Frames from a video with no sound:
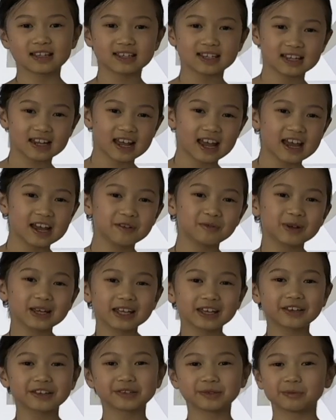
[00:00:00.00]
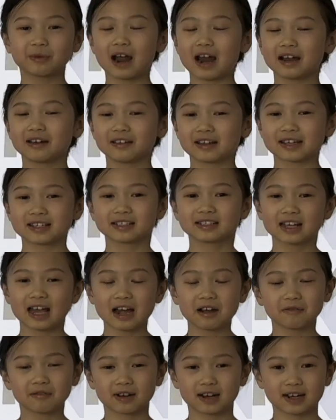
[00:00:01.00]
Today we use wireless
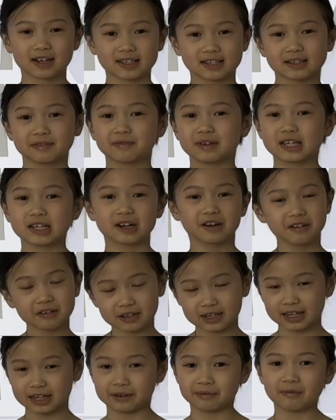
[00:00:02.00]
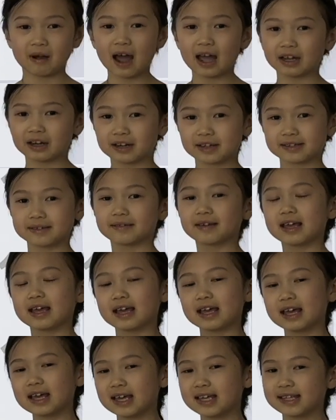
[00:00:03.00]
networks. We don't need wires.
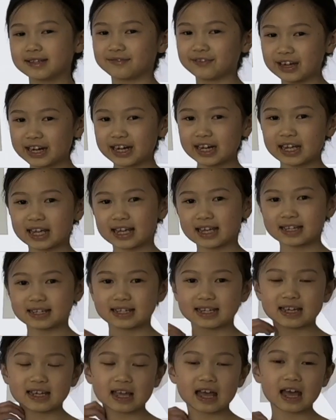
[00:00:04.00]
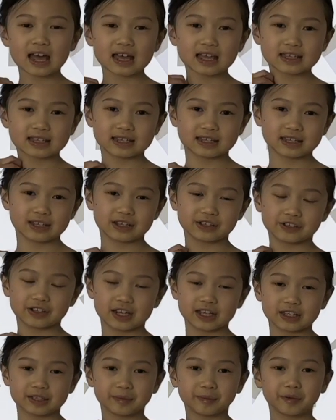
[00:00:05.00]
It is very easy to
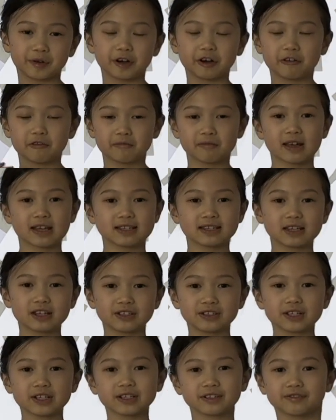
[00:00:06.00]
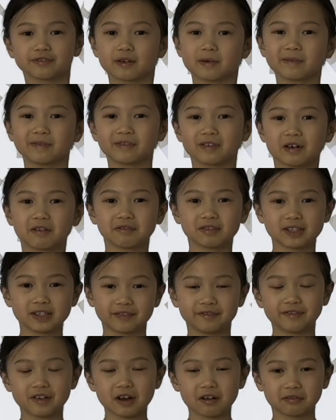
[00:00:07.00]
transport messages from phone
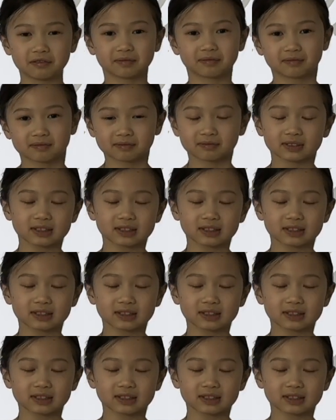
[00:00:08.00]
to phone.